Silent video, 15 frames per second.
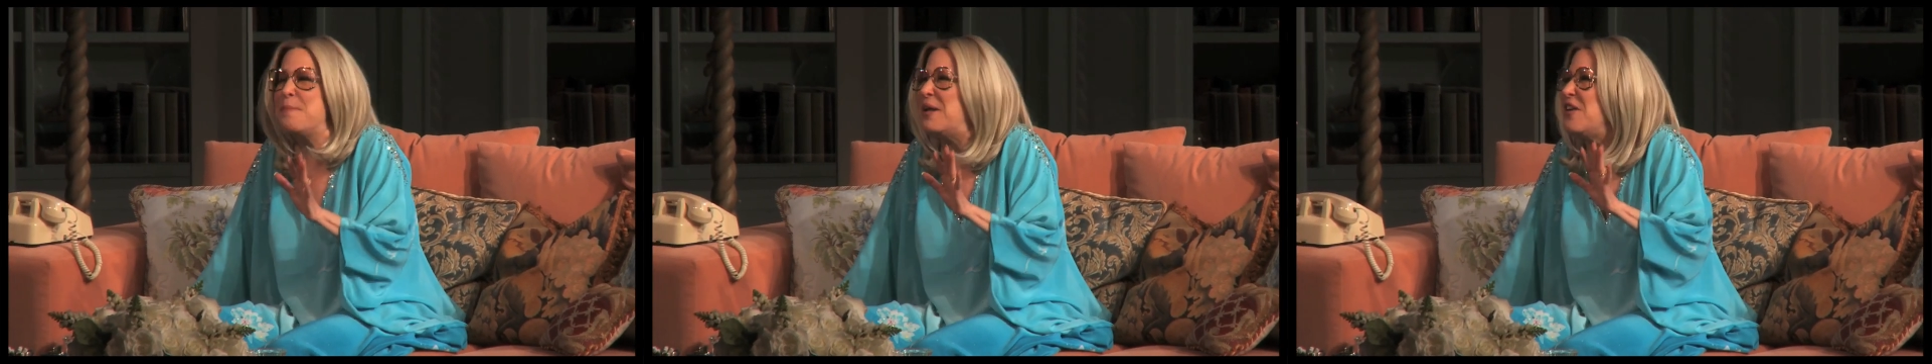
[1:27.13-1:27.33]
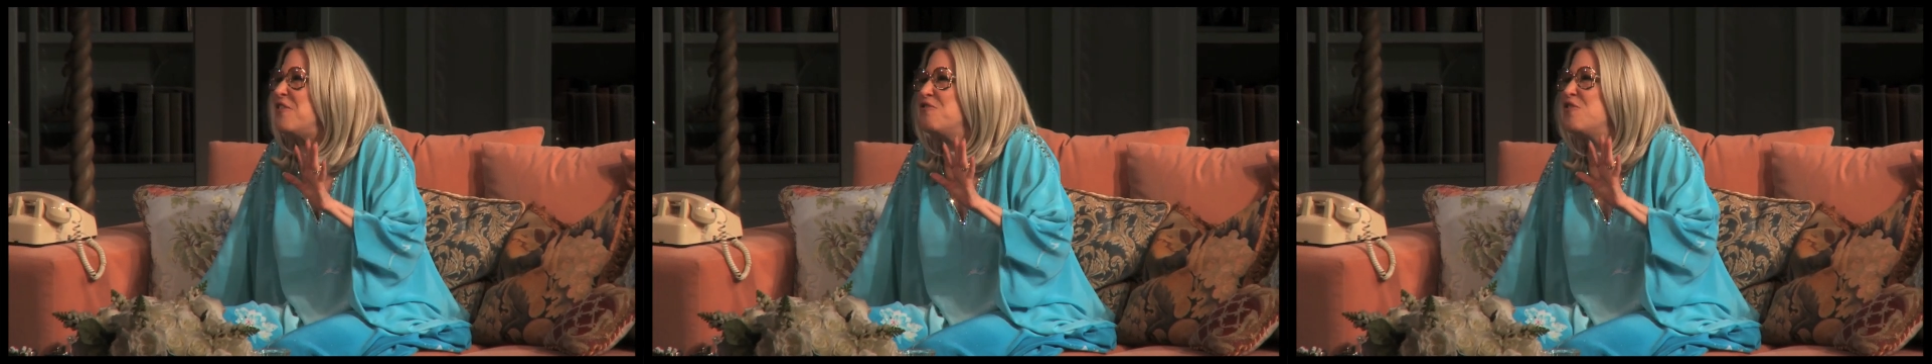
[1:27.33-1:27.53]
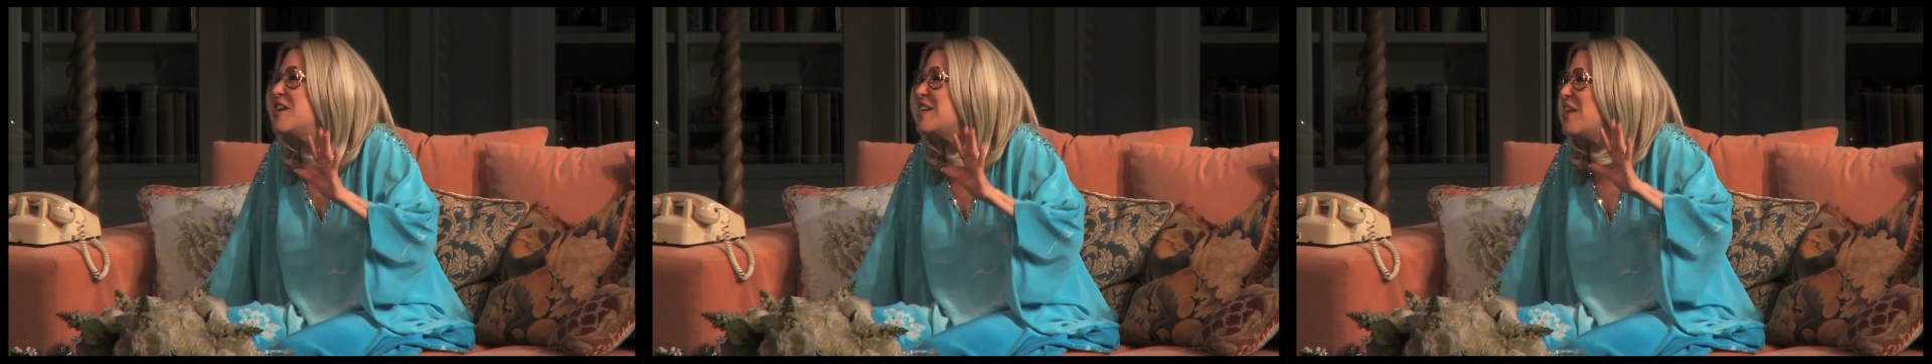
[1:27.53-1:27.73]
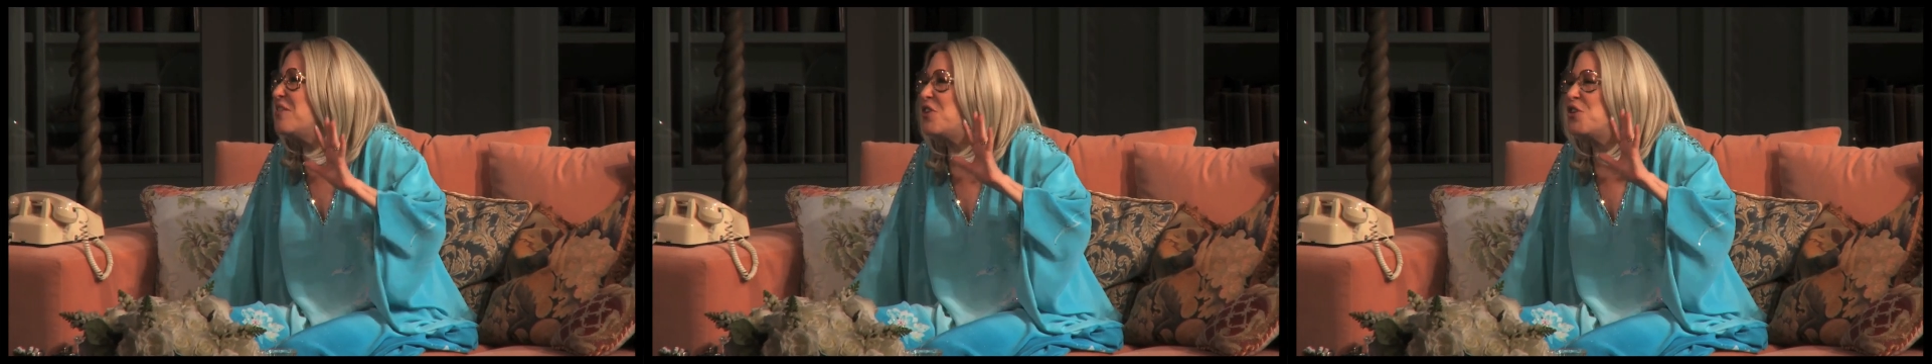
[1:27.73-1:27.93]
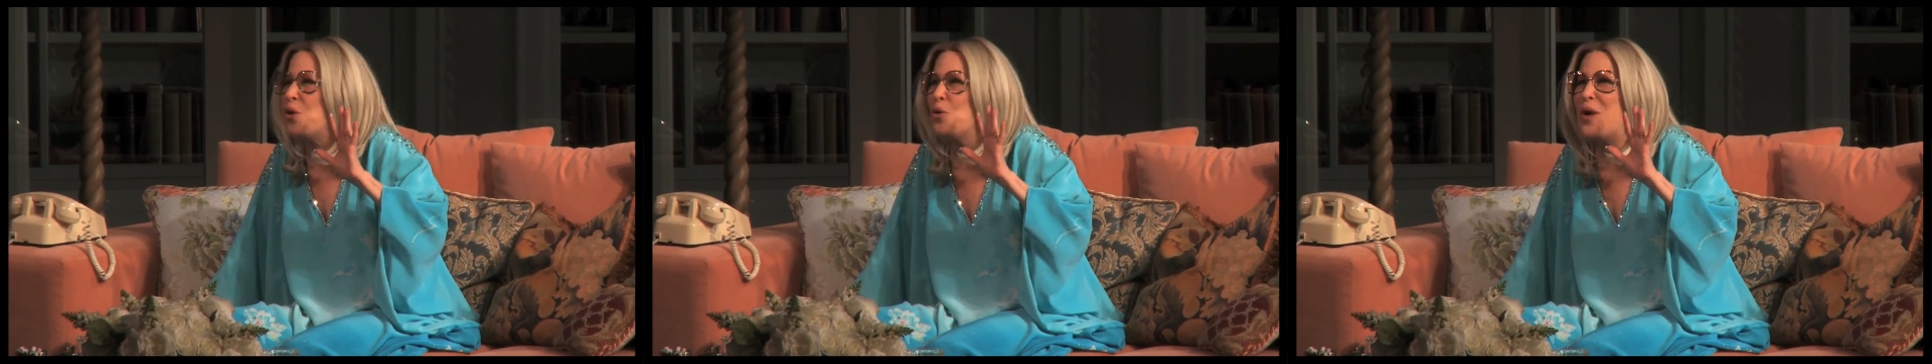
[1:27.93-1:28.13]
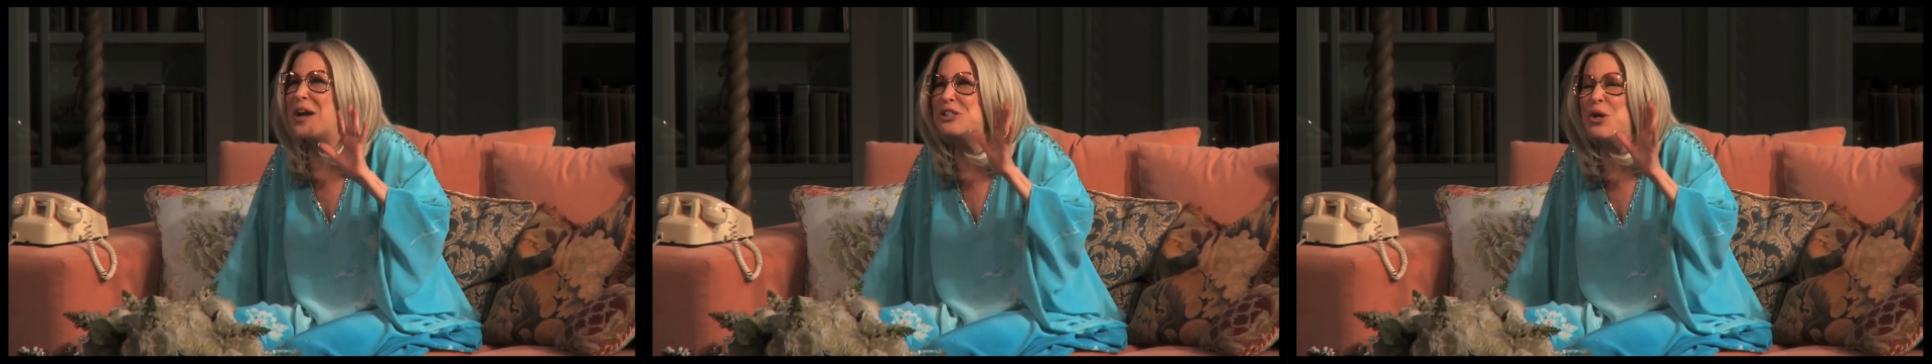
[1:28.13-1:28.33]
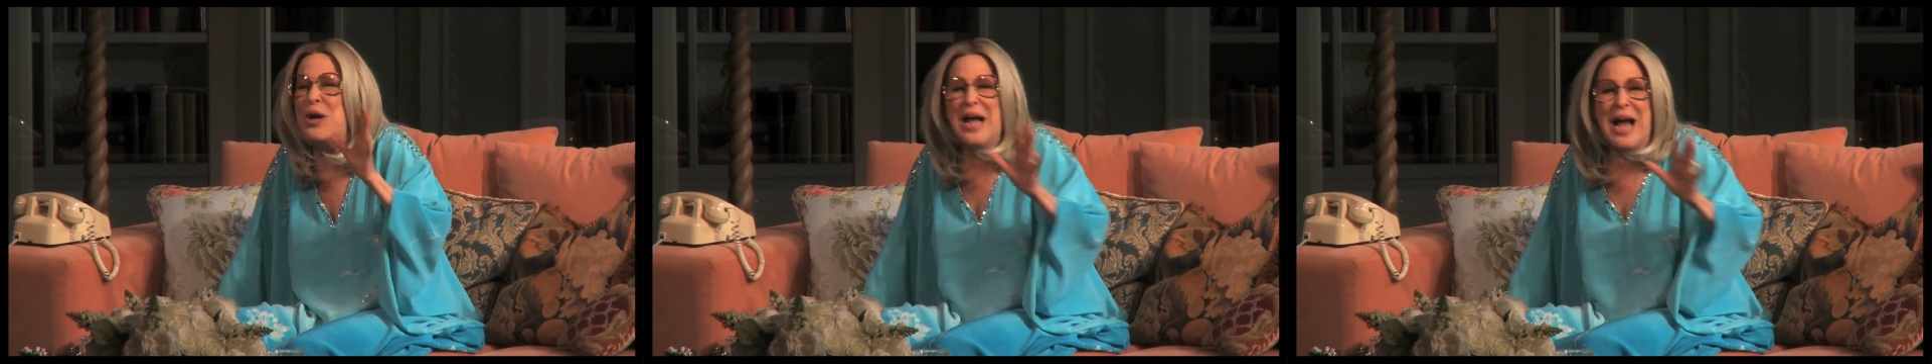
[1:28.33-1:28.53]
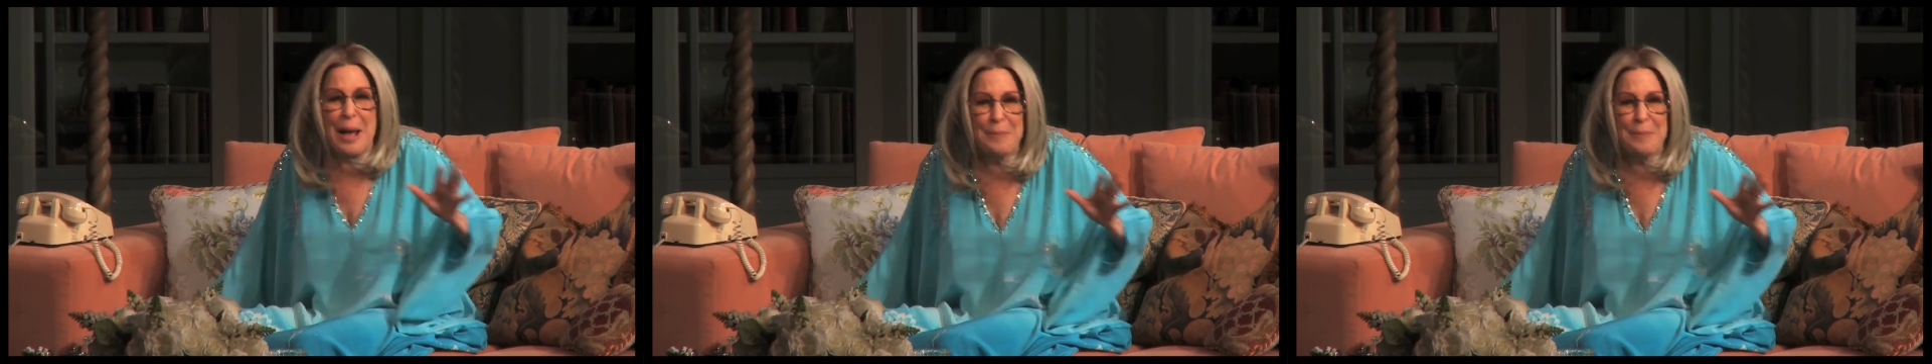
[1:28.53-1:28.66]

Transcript: to Billy Friedkin, the director.